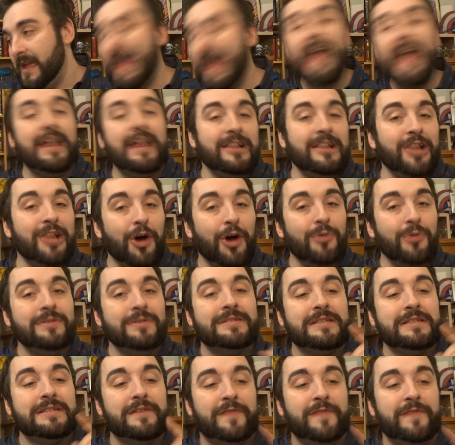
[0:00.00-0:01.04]
It
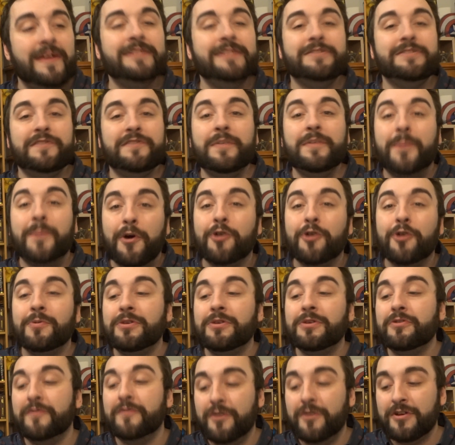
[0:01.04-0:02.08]
lowers the defense of the Pokemon
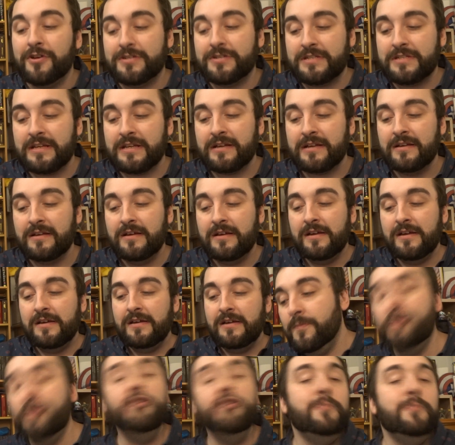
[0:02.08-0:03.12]
you're versing.
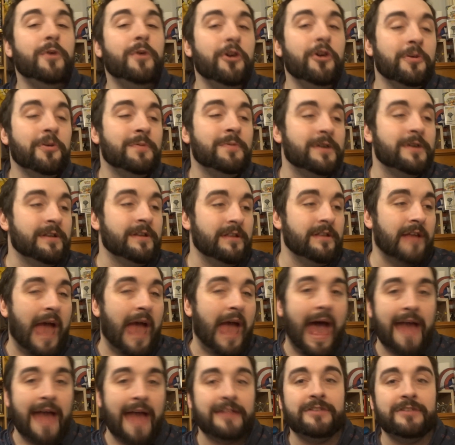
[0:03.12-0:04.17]
New Pokemon
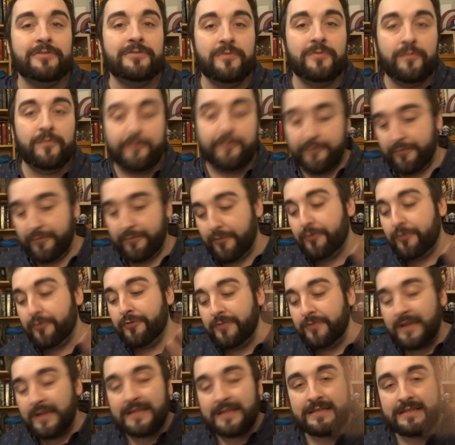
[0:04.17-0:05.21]
added through
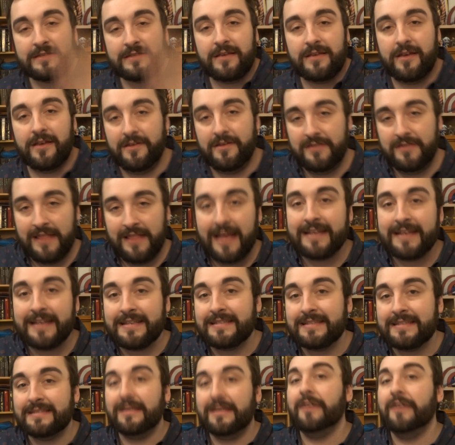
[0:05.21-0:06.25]
this
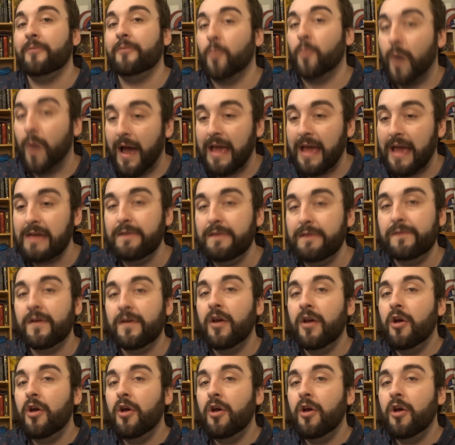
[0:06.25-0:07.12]
latest wave,